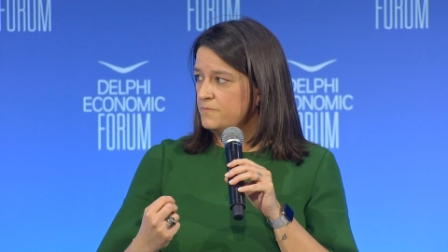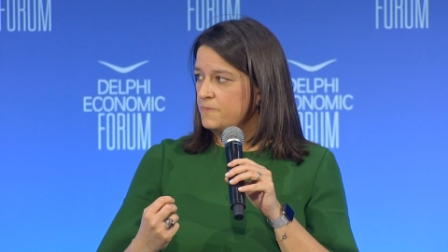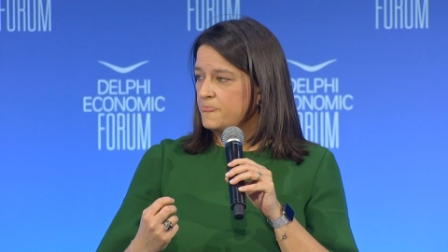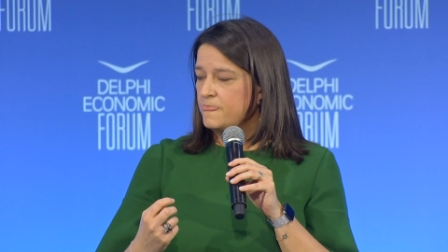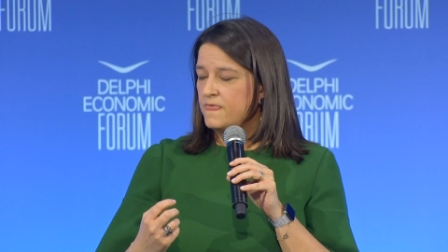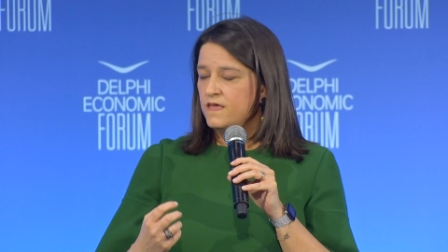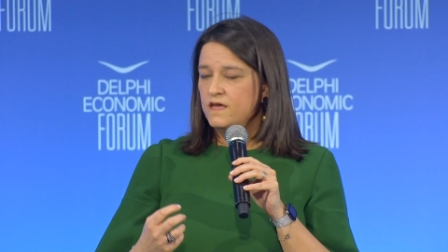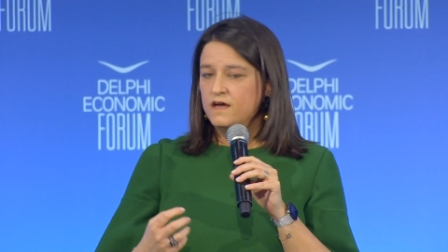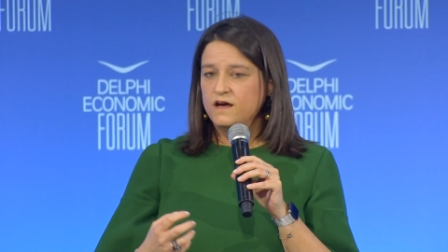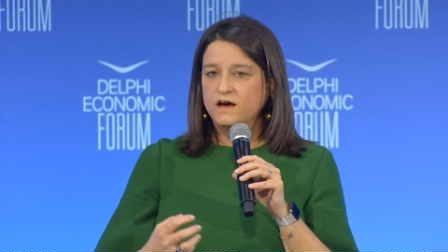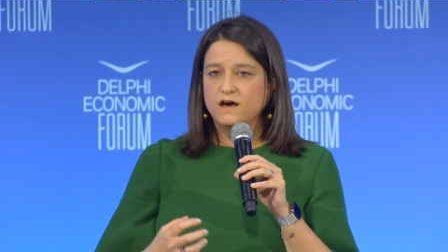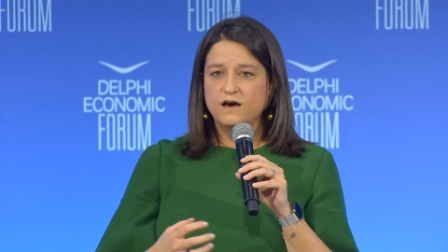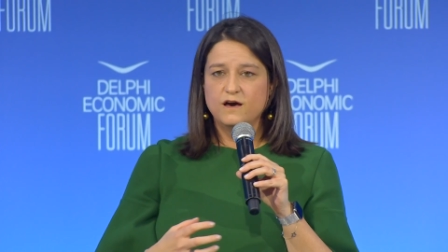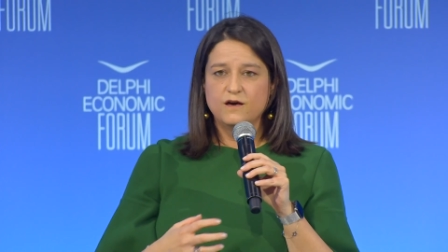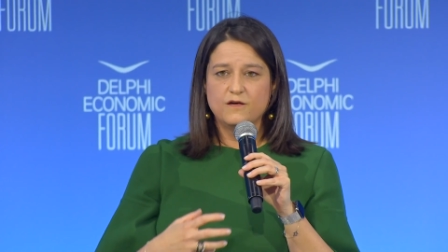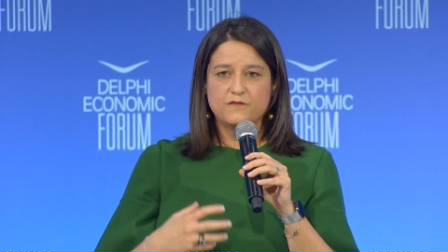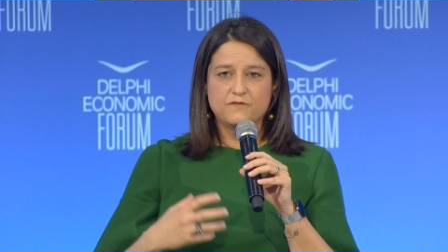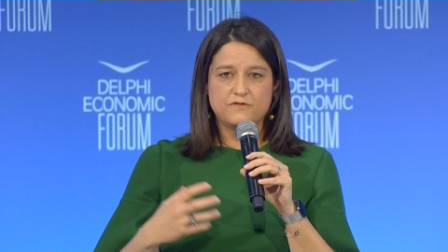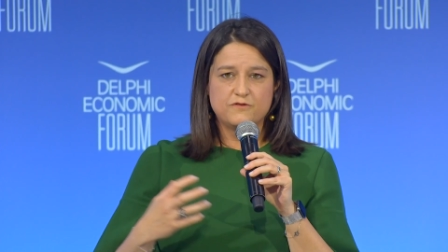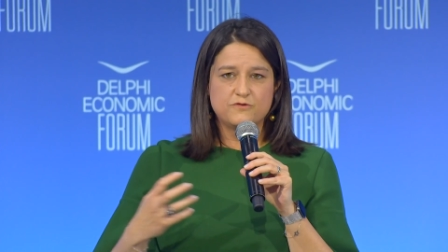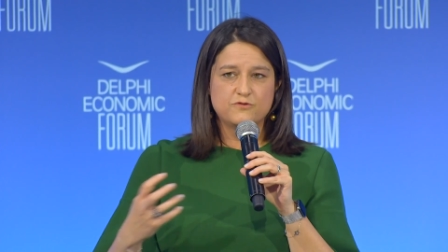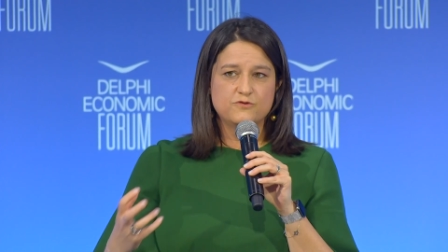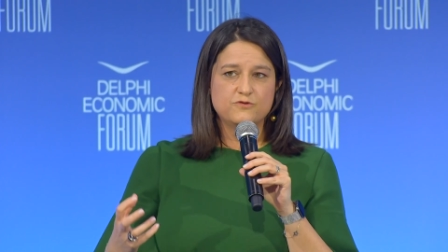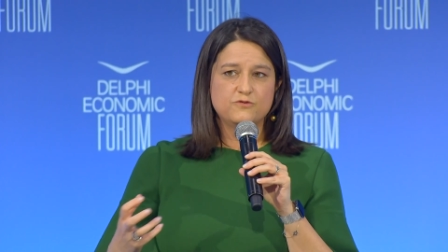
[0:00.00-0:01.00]

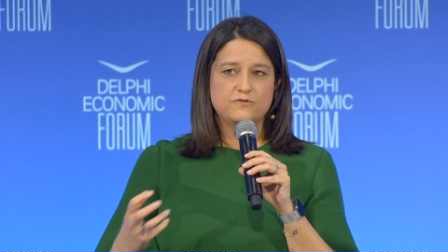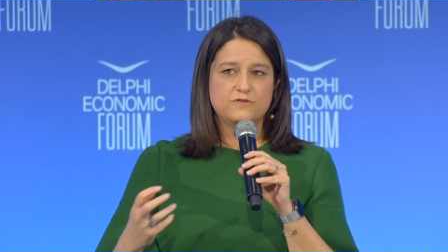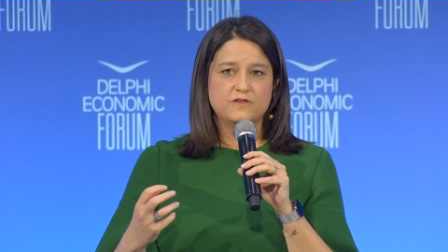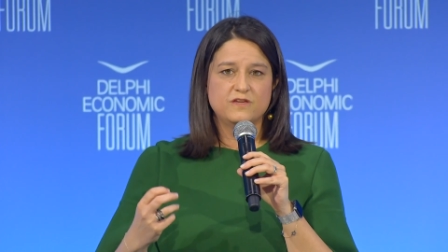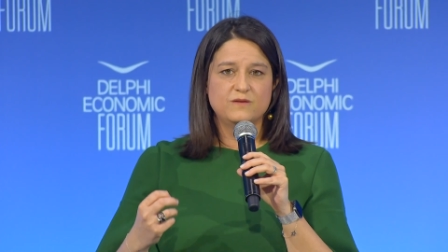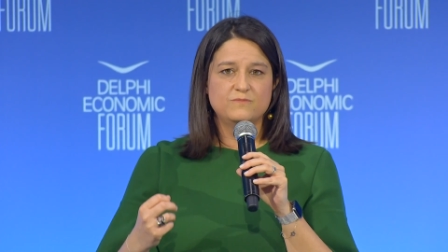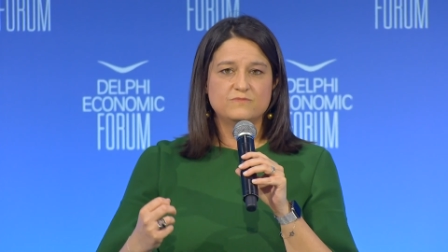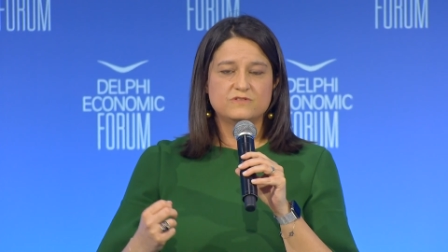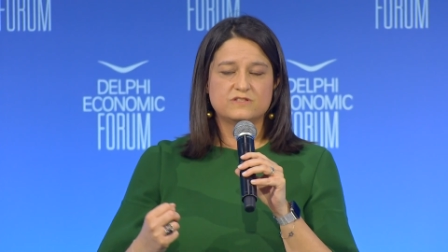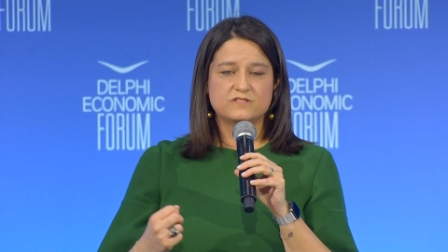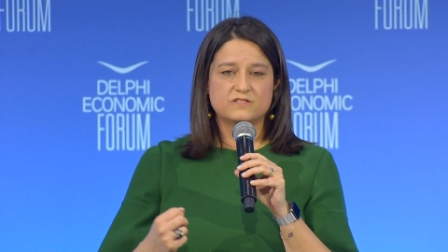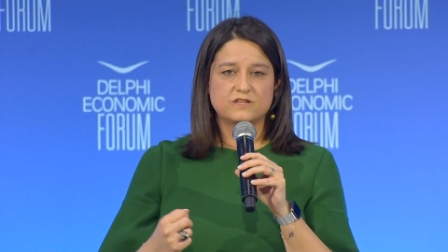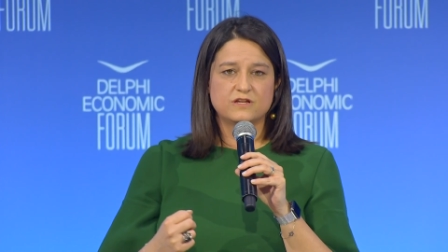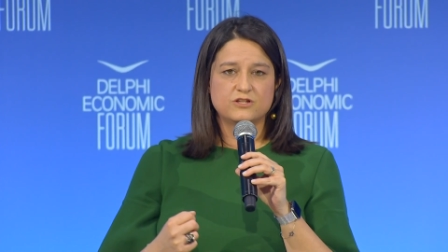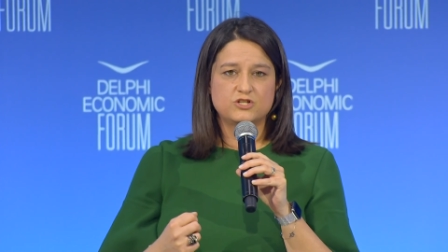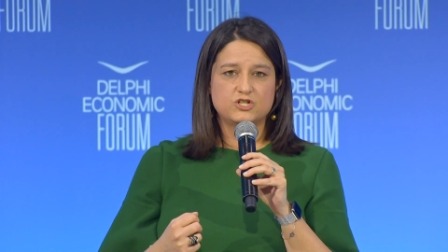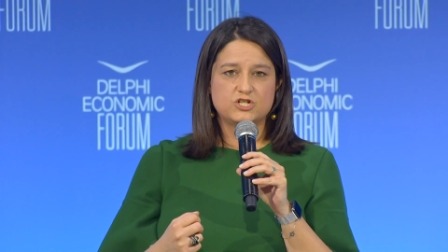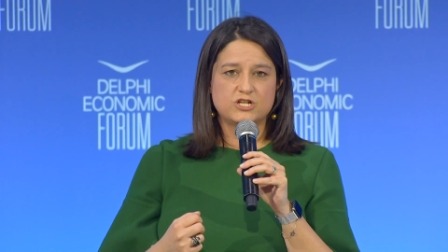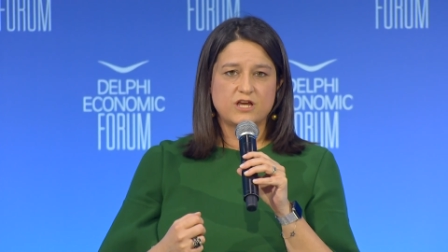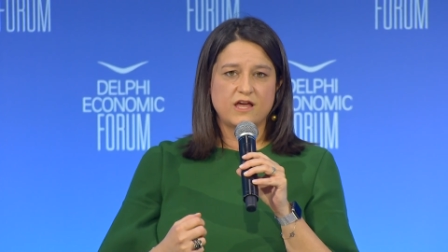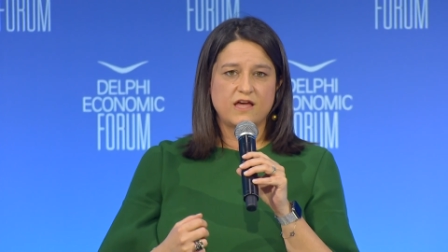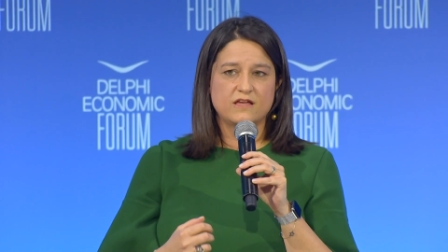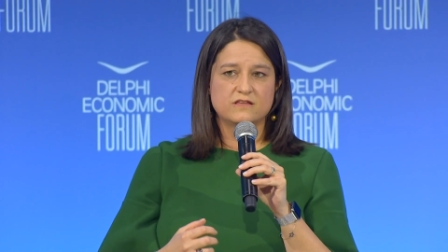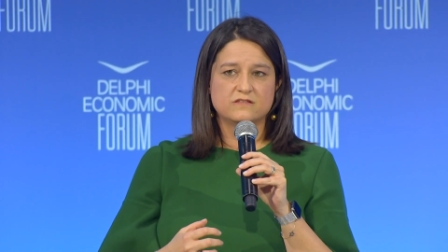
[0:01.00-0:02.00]
mm-hmm. through themes
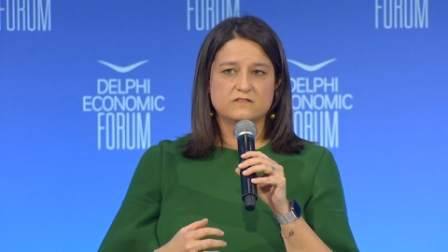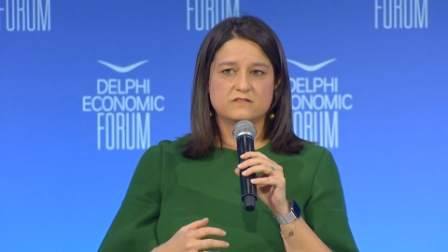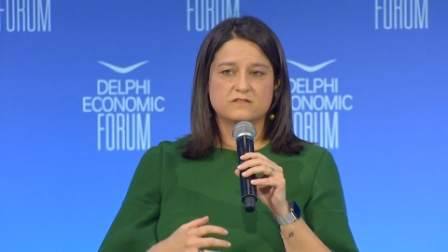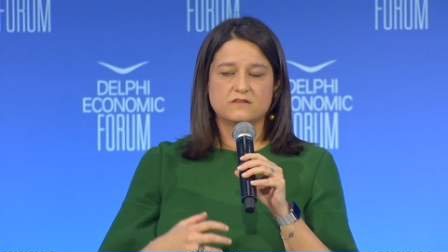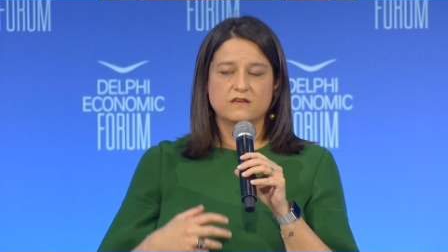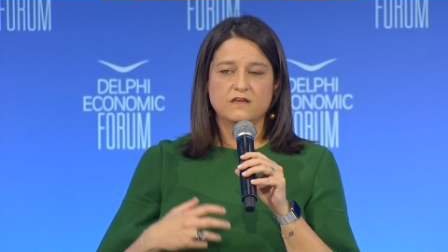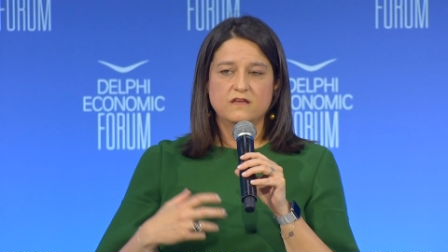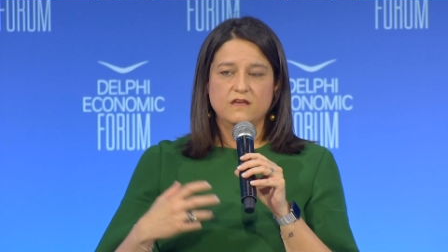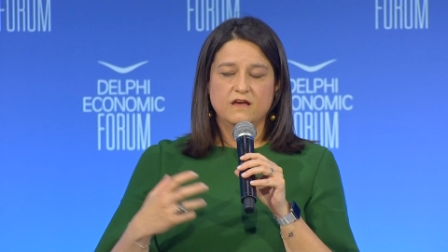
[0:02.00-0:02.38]
such as um,